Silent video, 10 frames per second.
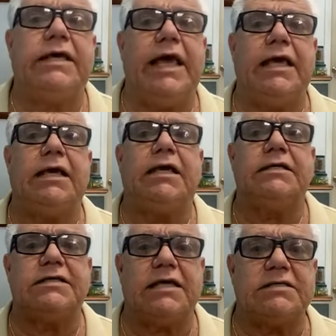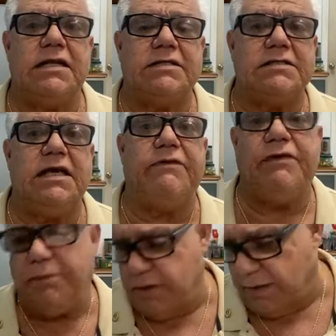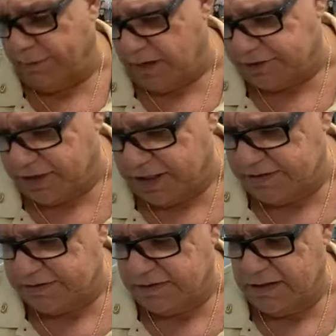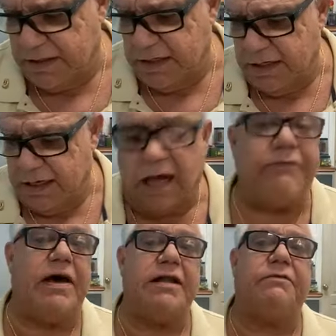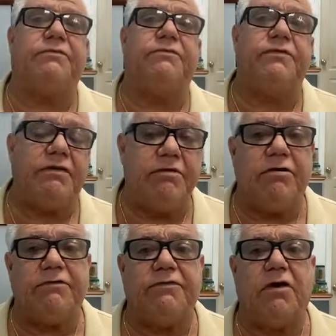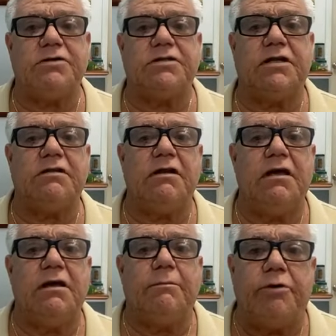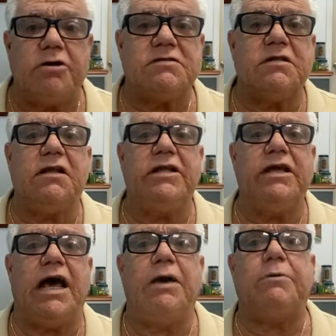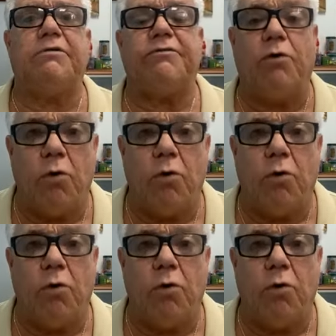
King, His Excellency, if he will apologize. I find it very unfortunate. Personally, I would have